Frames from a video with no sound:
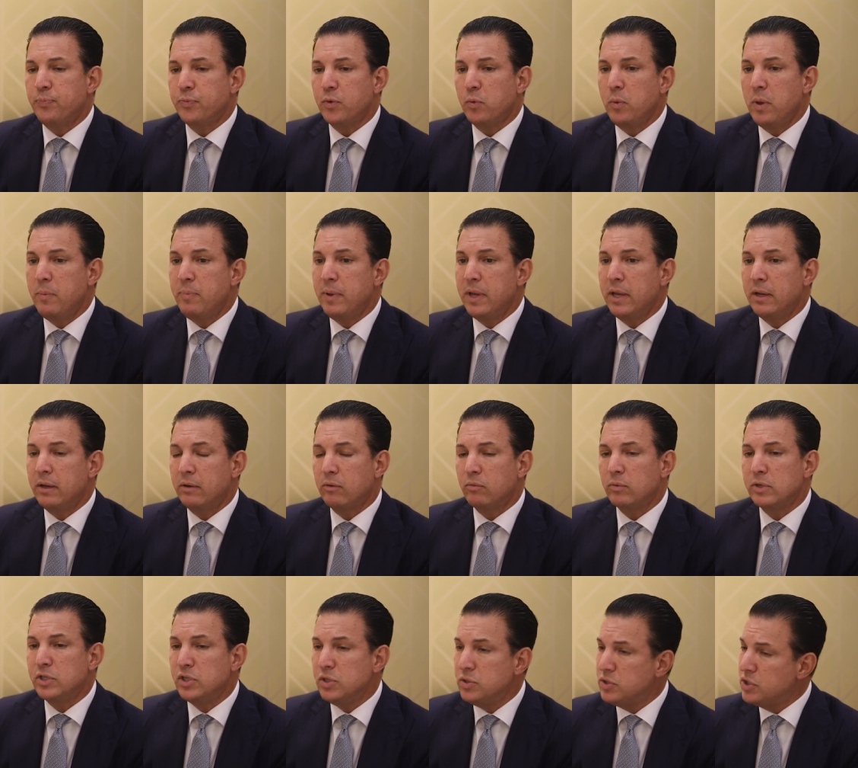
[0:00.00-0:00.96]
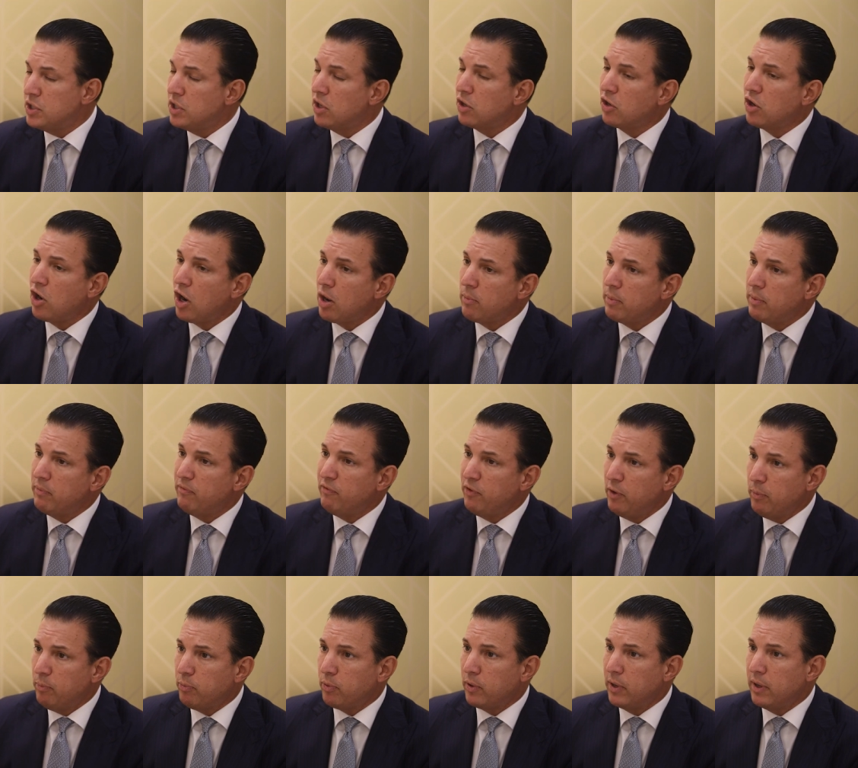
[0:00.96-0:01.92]
We've been reducing our carbon
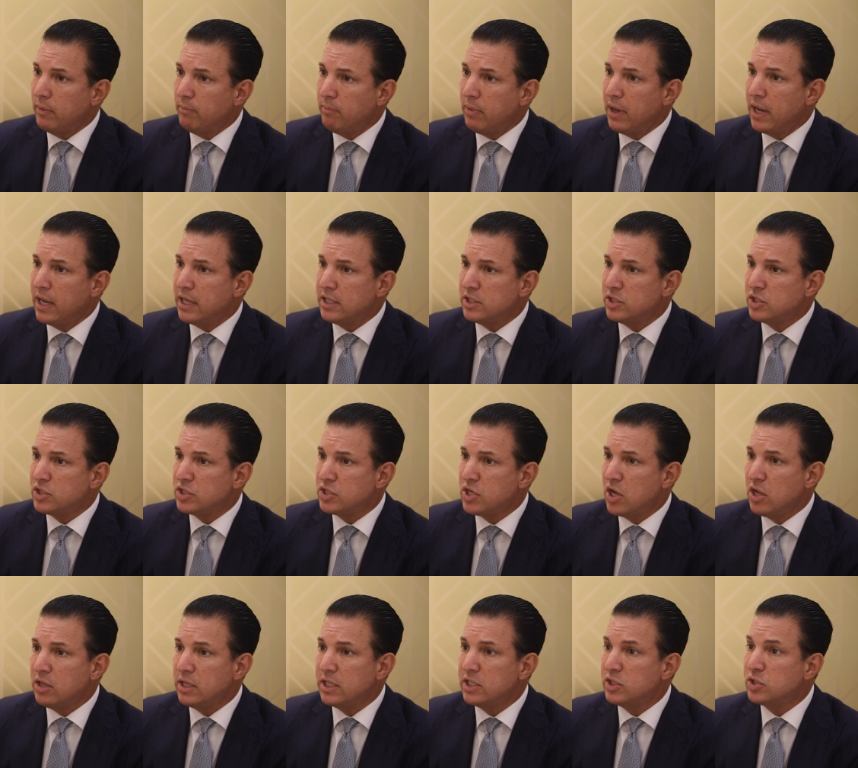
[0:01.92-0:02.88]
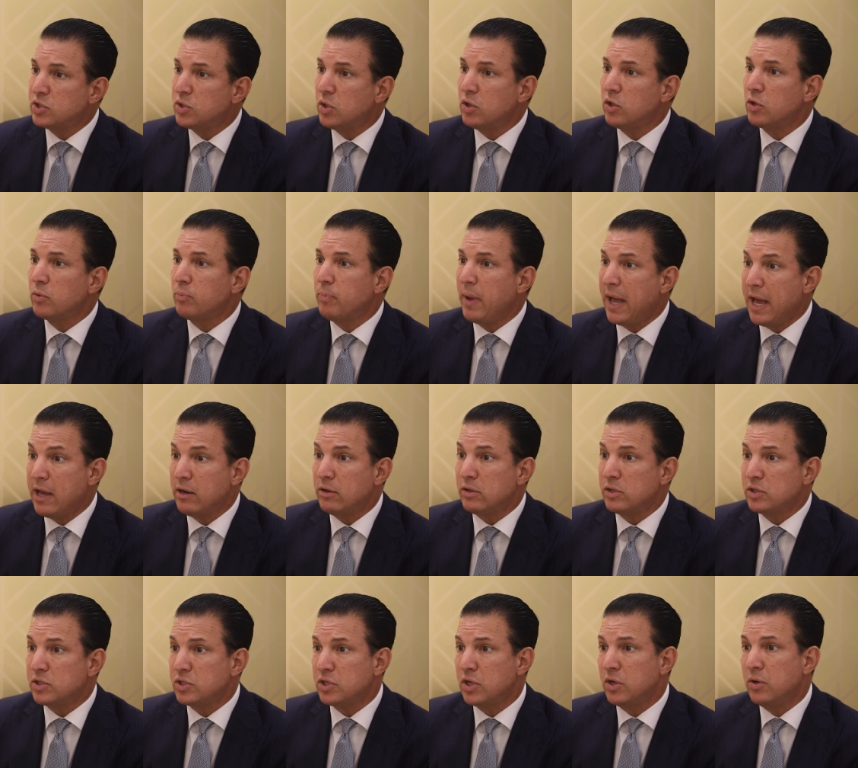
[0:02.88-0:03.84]
footprint by installing solar
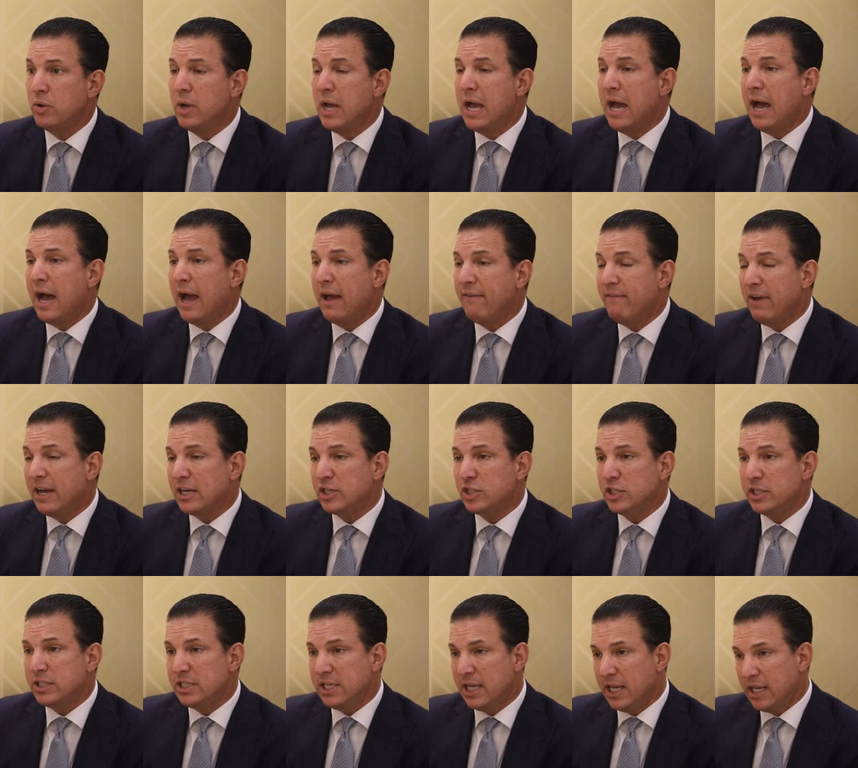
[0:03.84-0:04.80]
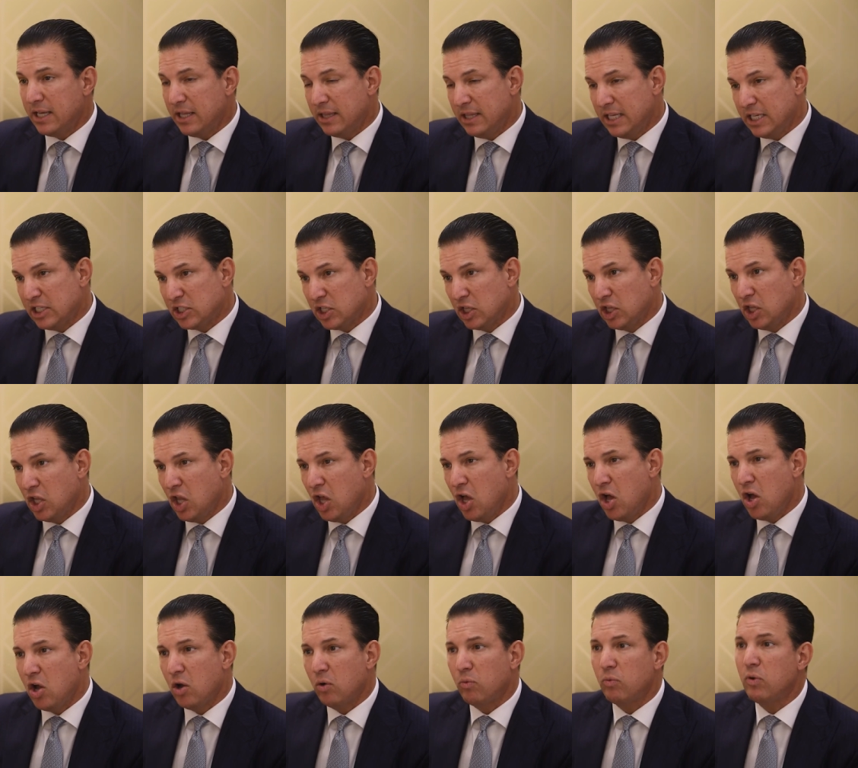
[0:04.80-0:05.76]
panels. So I've actually taken these
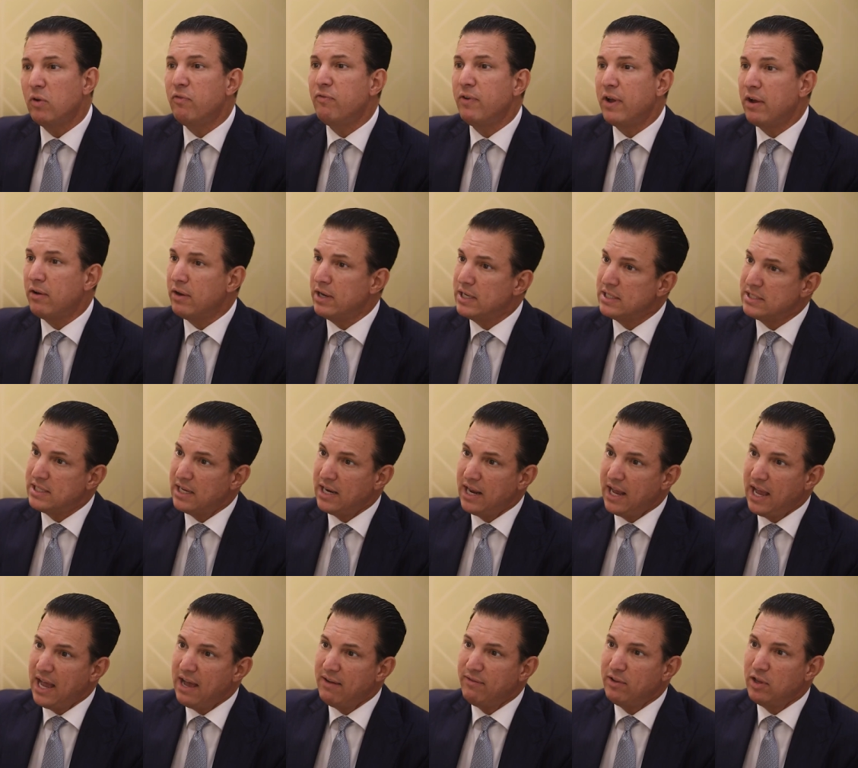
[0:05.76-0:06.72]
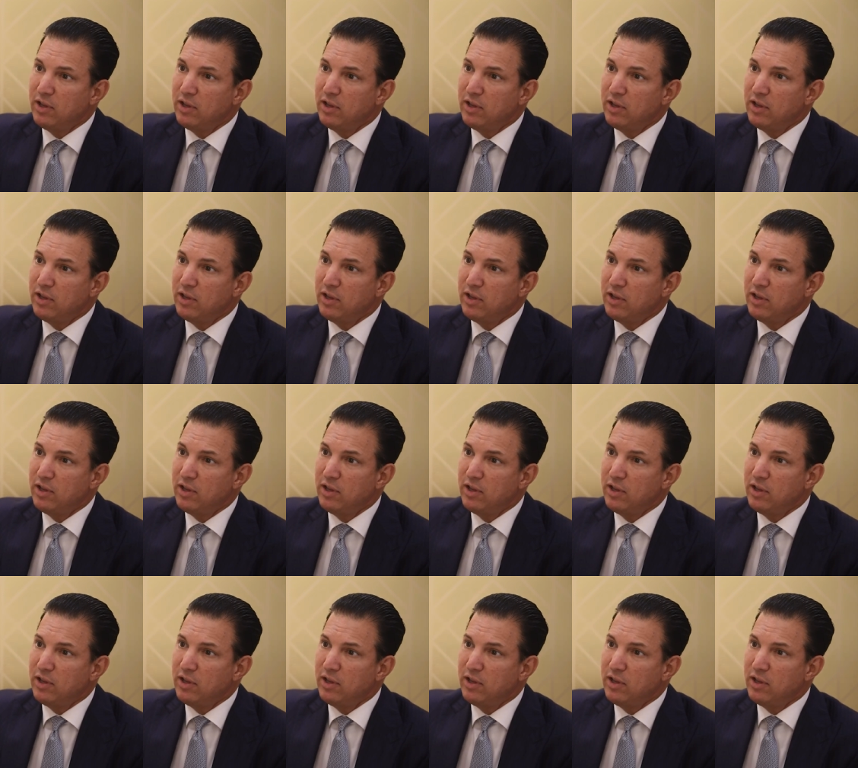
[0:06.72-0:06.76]
long roof areas that I have